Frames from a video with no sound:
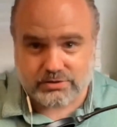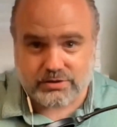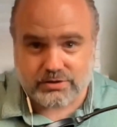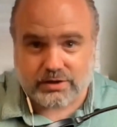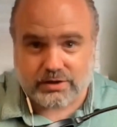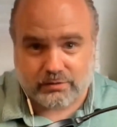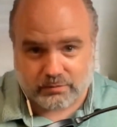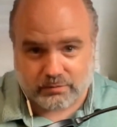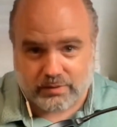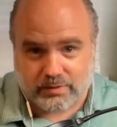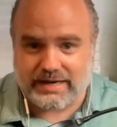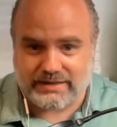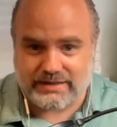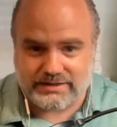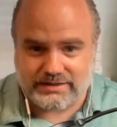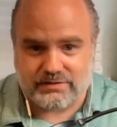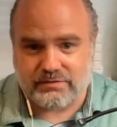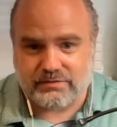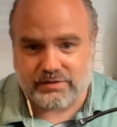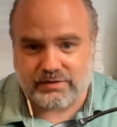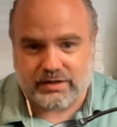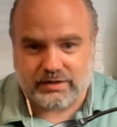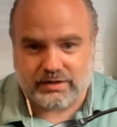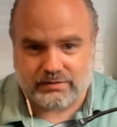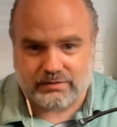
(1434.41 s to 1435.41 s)
start
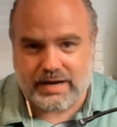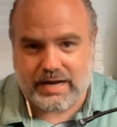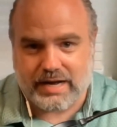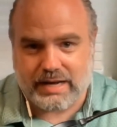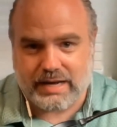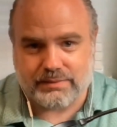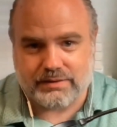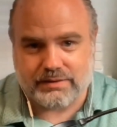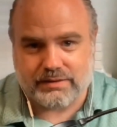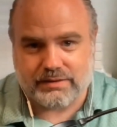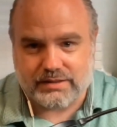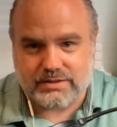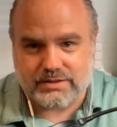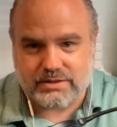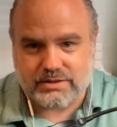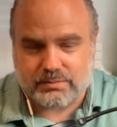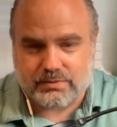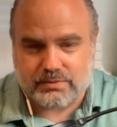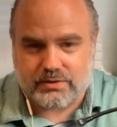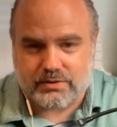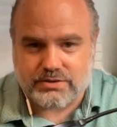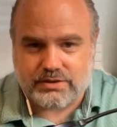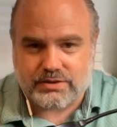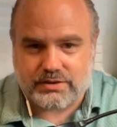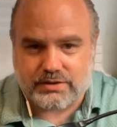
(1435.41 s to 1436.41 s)
rising very rapidly as a
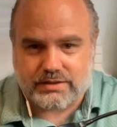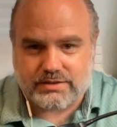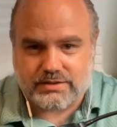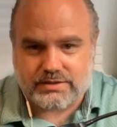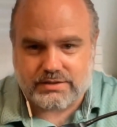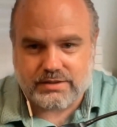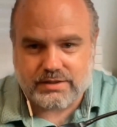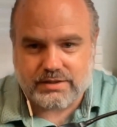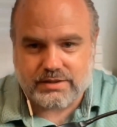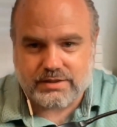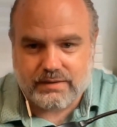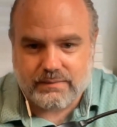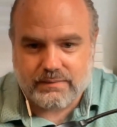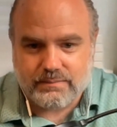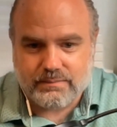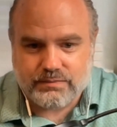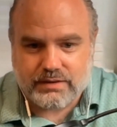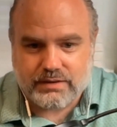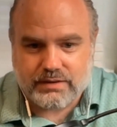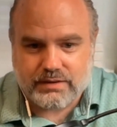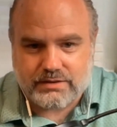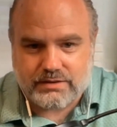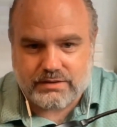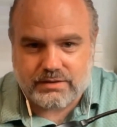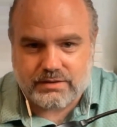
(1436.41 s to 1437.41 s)
person gets
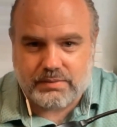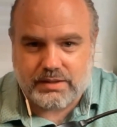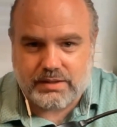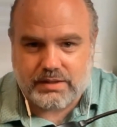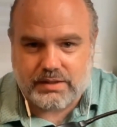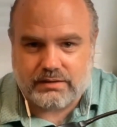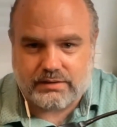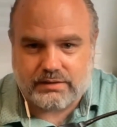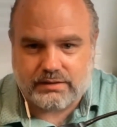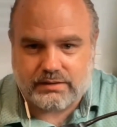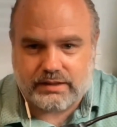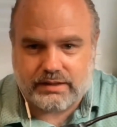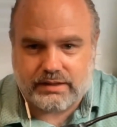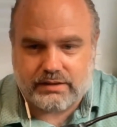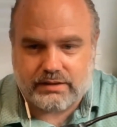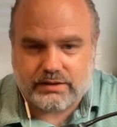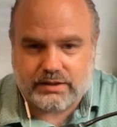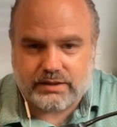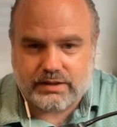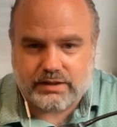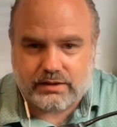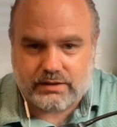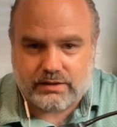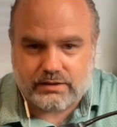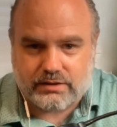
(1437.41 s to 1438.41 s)
into middle and later
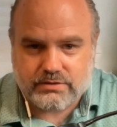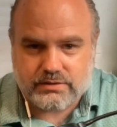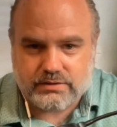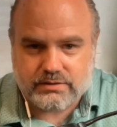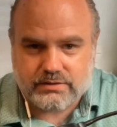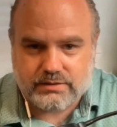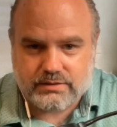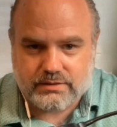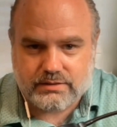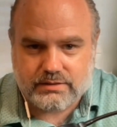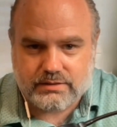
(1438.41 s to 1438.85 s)
years.